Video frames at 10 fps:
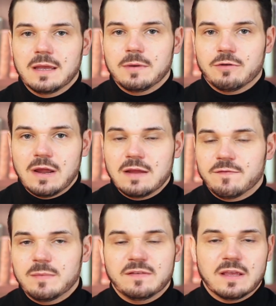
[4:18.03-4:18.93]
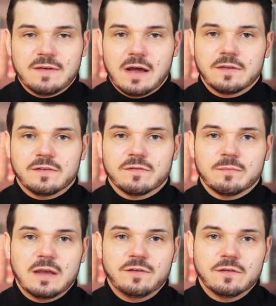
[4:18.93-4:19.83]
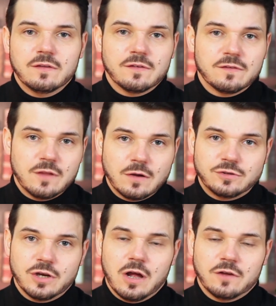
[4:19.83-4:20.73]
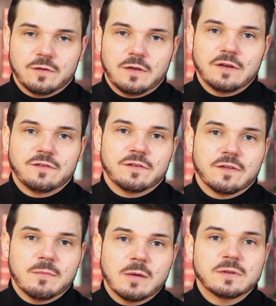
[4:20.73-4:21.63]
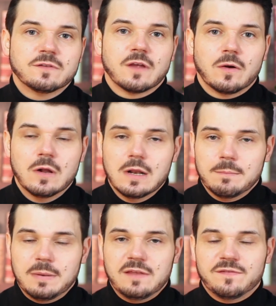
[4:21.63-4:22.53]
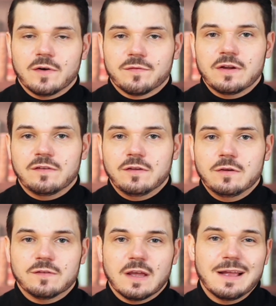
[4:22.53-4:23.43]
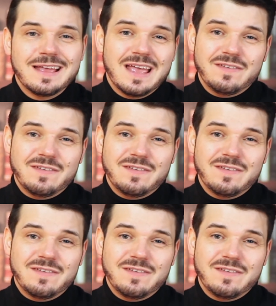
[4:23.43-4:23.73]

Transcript: It'd be great for me to give out this information. This is no charge attached to this at the moment, so please feel free to use it.